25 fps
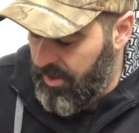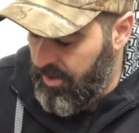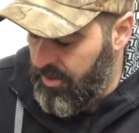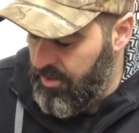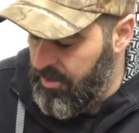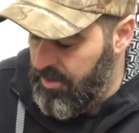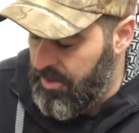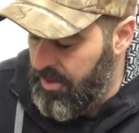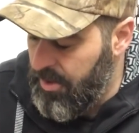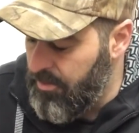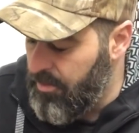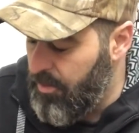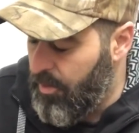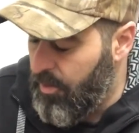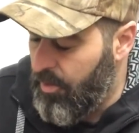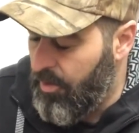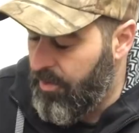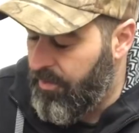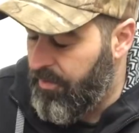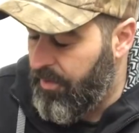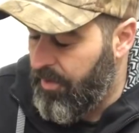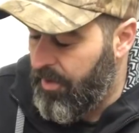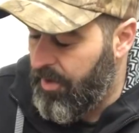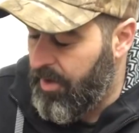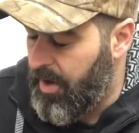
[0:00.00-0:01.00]
use it more
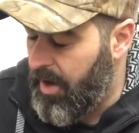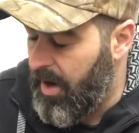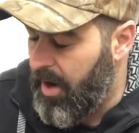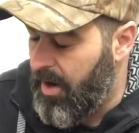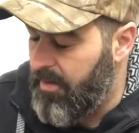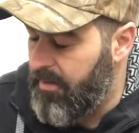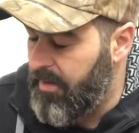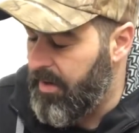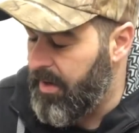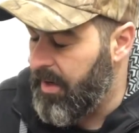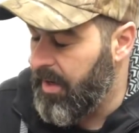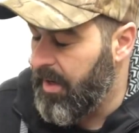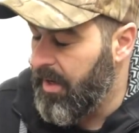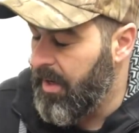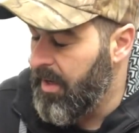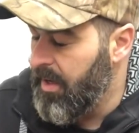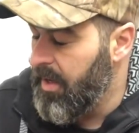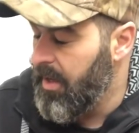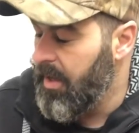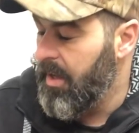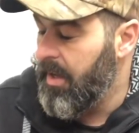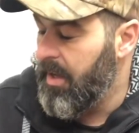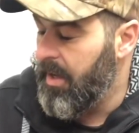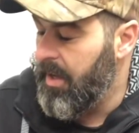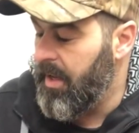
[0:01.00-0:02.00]
for carving,
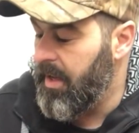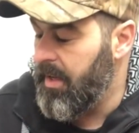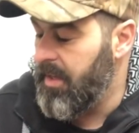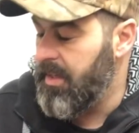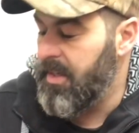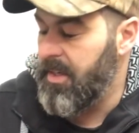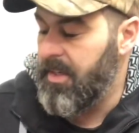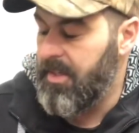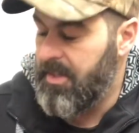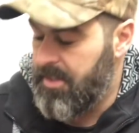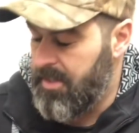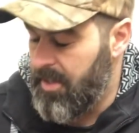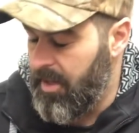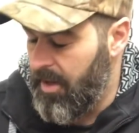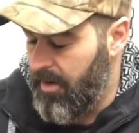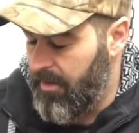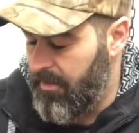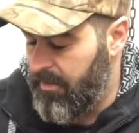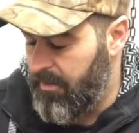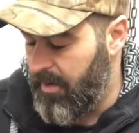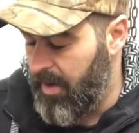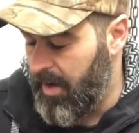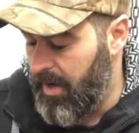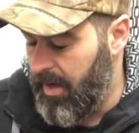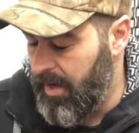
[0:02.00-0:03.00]
and instead
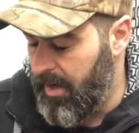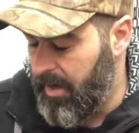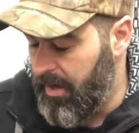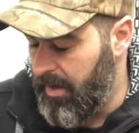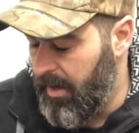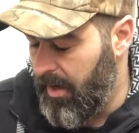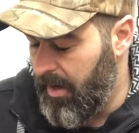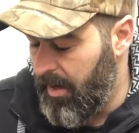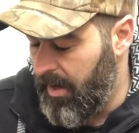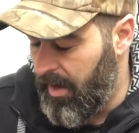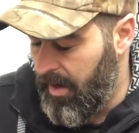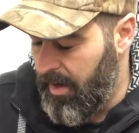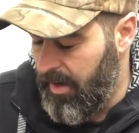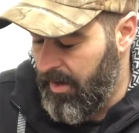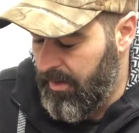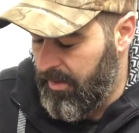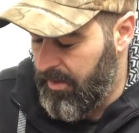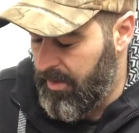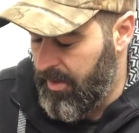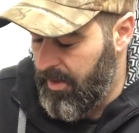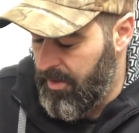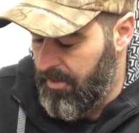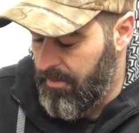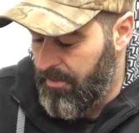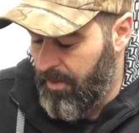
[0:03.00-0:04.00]
of a lot of
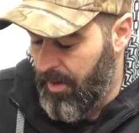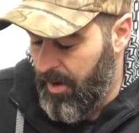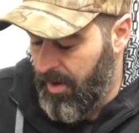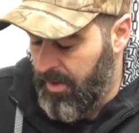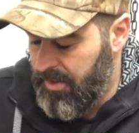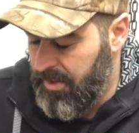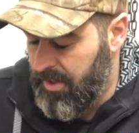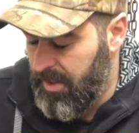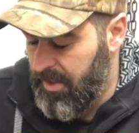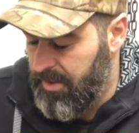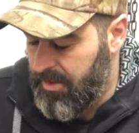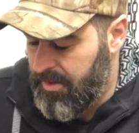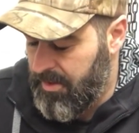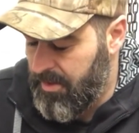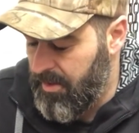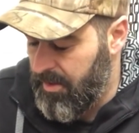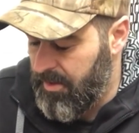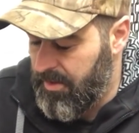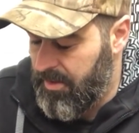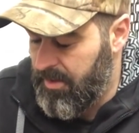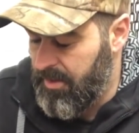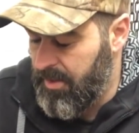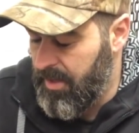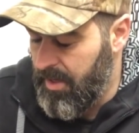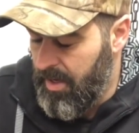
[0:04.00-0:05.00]
deer process,
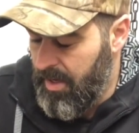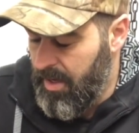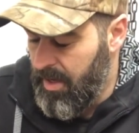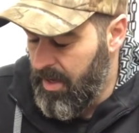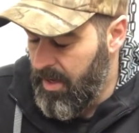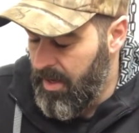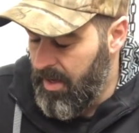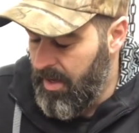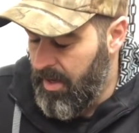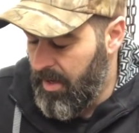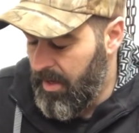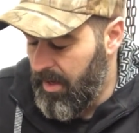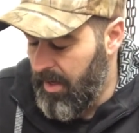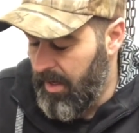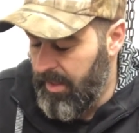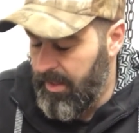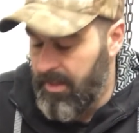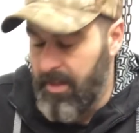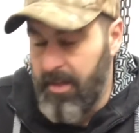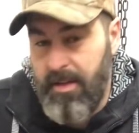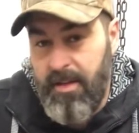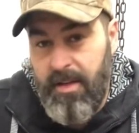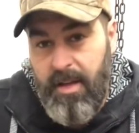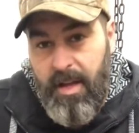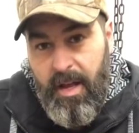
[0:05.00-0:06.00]
because I
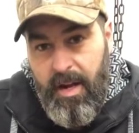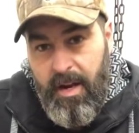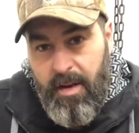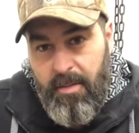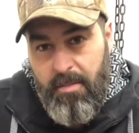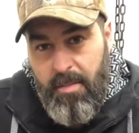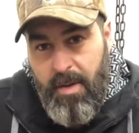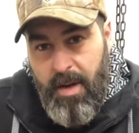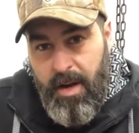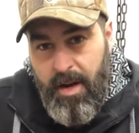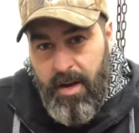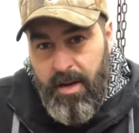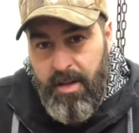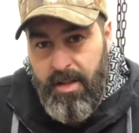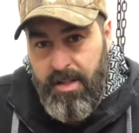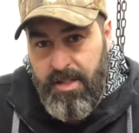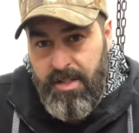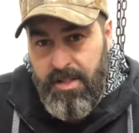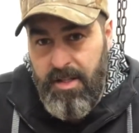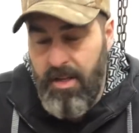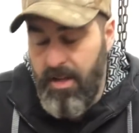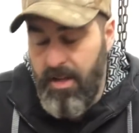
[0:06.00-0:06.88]
didn't get a bear this